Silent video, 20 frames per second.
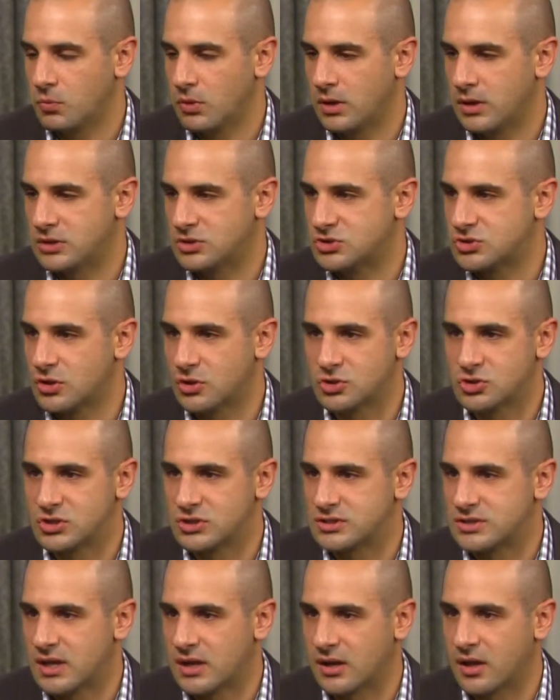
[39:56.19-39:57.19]

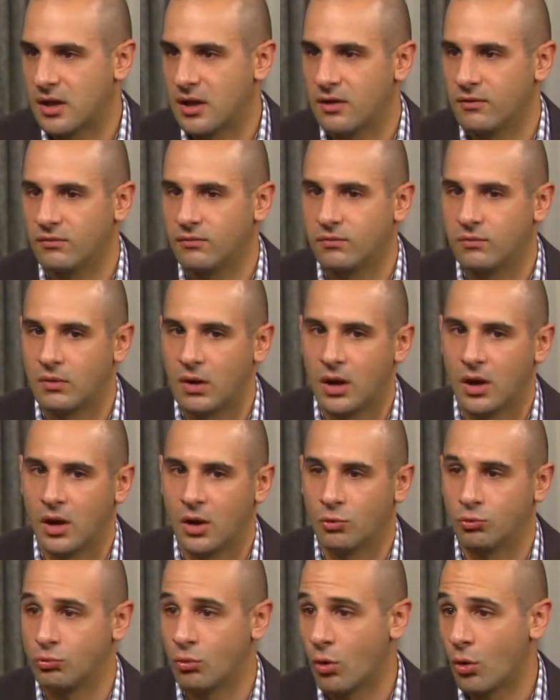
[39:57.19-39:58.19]
insurgents that kind of
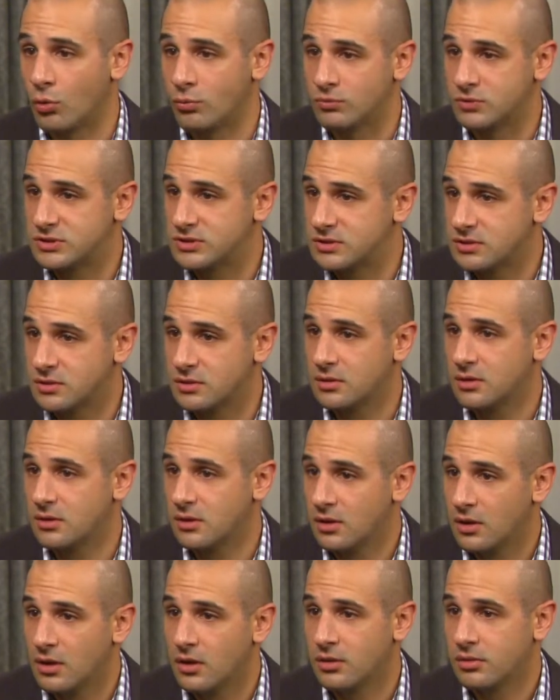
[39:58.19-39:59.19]
uh, roamed
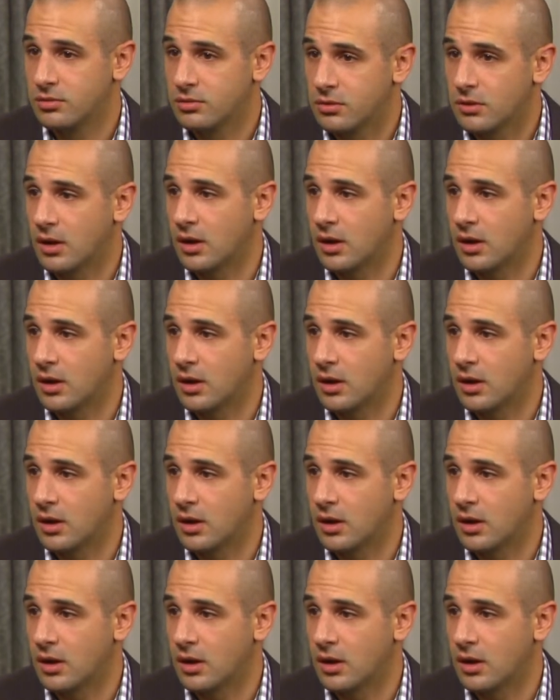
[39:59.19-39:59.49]
mm -hmm.